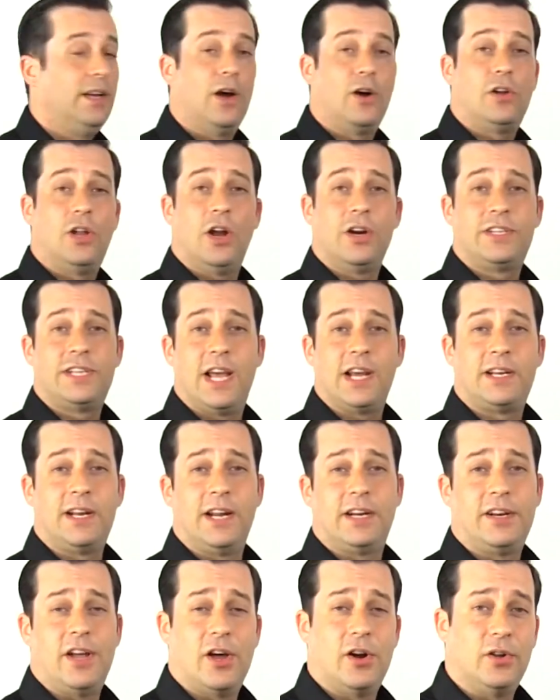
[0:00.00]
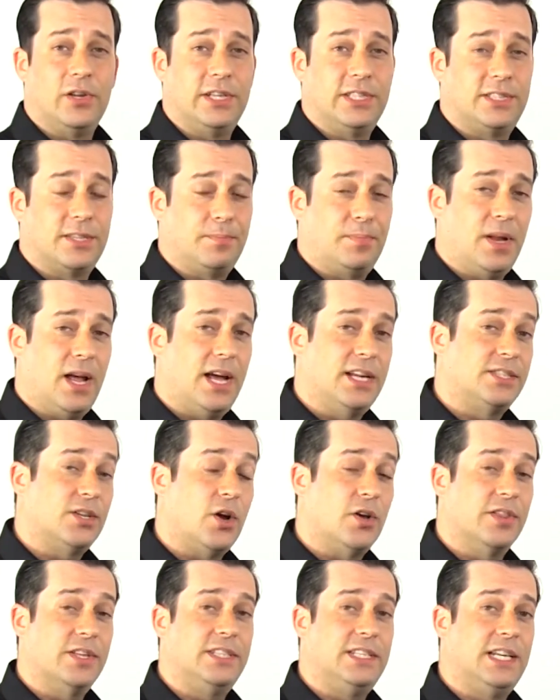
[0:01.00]
Now KLARK Teknik not only supplies
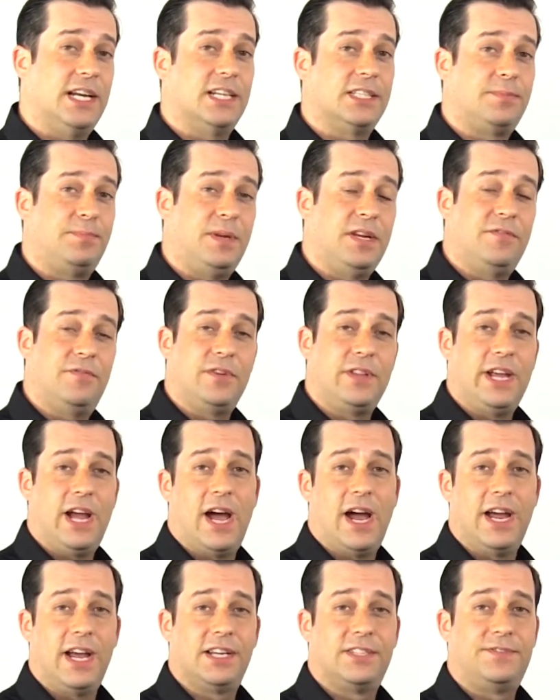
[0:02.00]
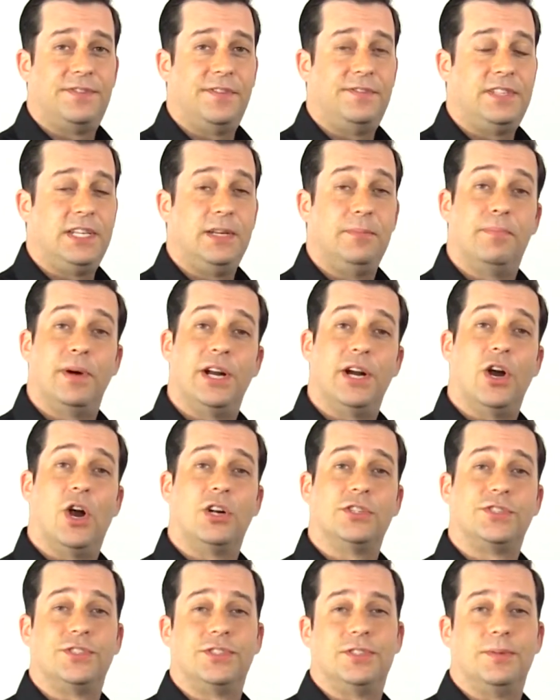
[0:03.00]
all the DSP for the iX15, but it
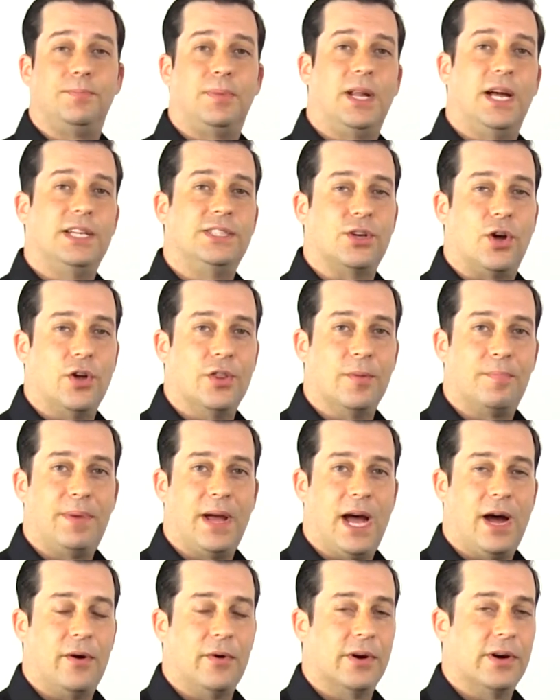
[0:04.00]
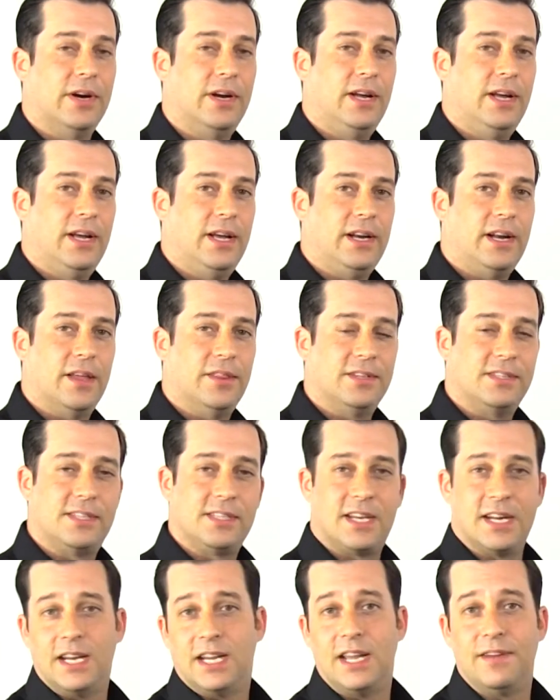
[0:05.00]
also supplies all the power. Now this
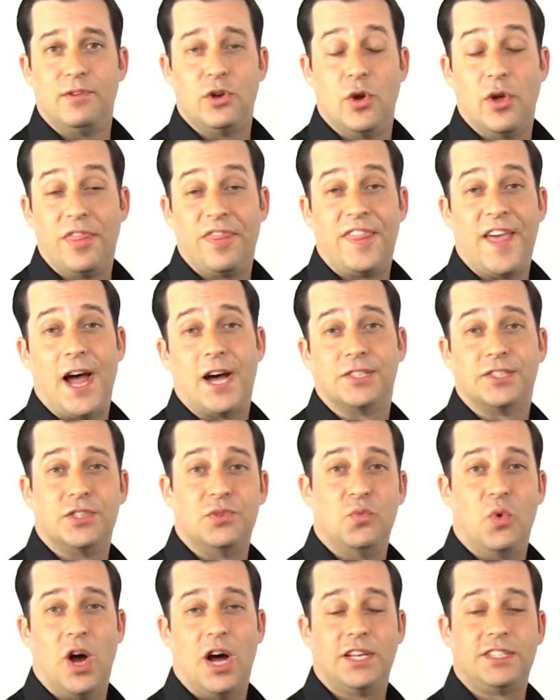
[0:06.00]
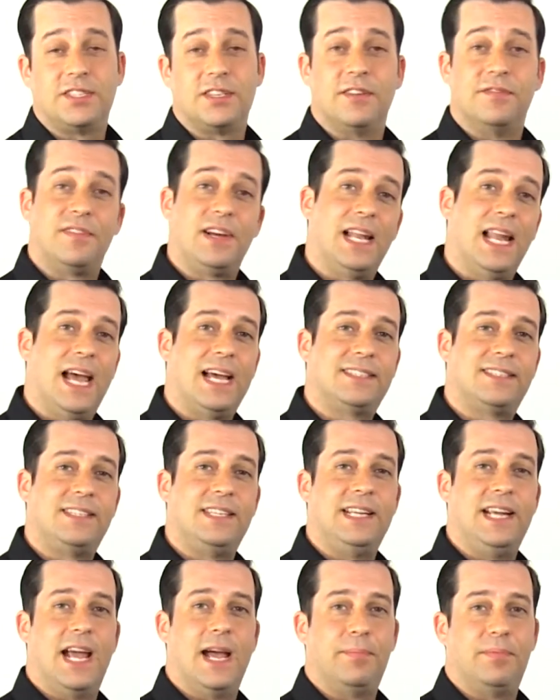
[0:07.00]
is going to give you 1,000 watts of Class
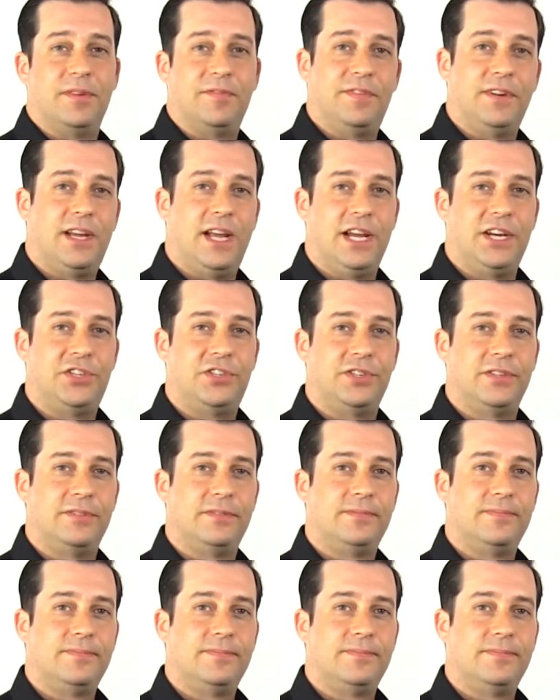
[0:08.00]
D amplification.